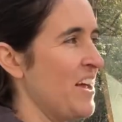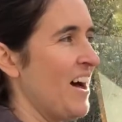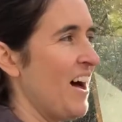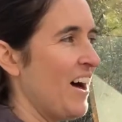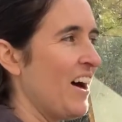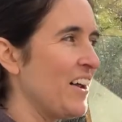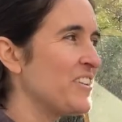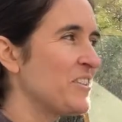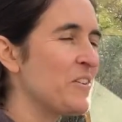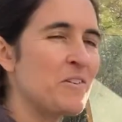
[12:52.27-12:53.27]
A
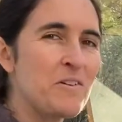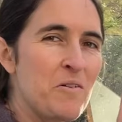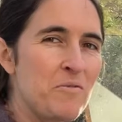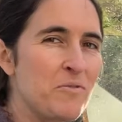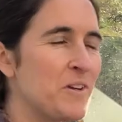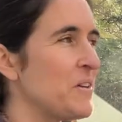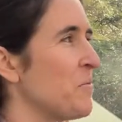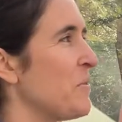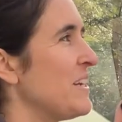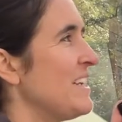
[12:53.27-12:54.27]
hunter foot
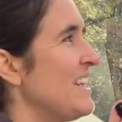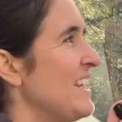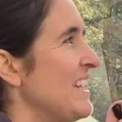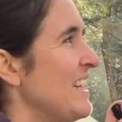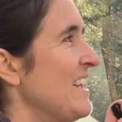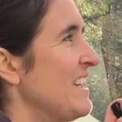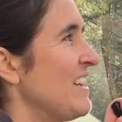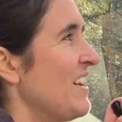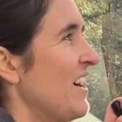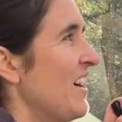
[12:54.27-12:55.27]
would need
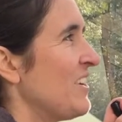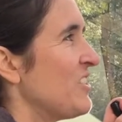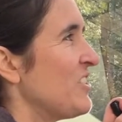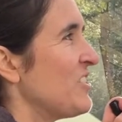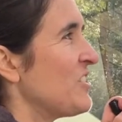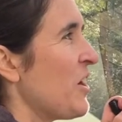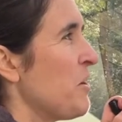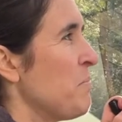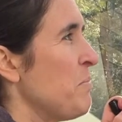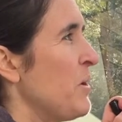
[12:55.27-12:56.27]
a
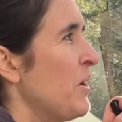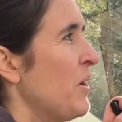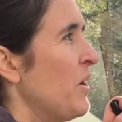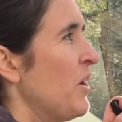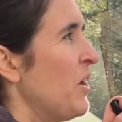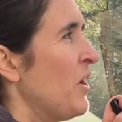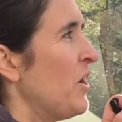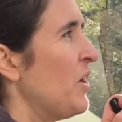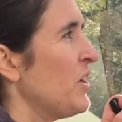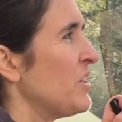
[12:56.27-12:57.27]
sharp
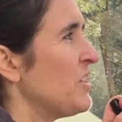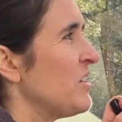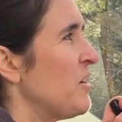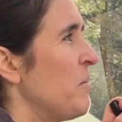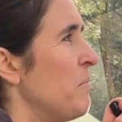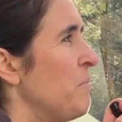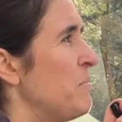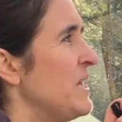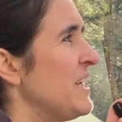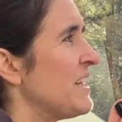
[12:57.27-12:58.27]
hooked
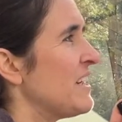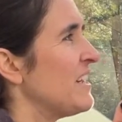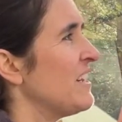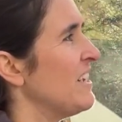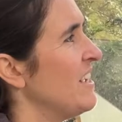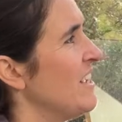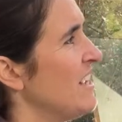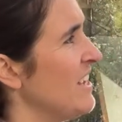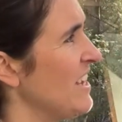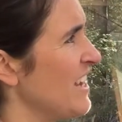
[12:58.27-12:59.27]
beak
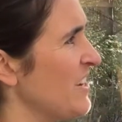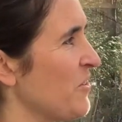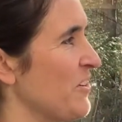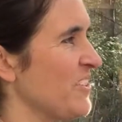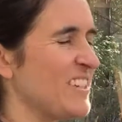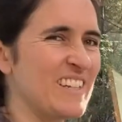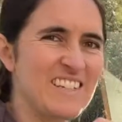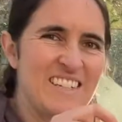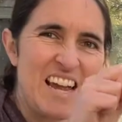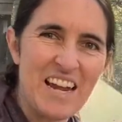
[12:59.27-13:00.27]
in order to
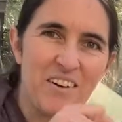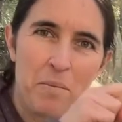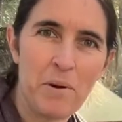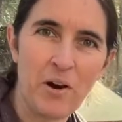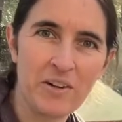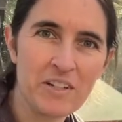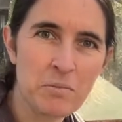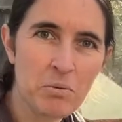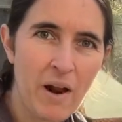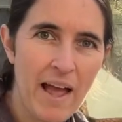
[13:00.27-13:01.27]
tear apart its
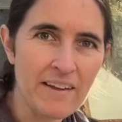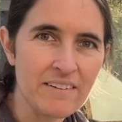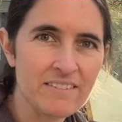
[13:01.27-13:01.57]
prey.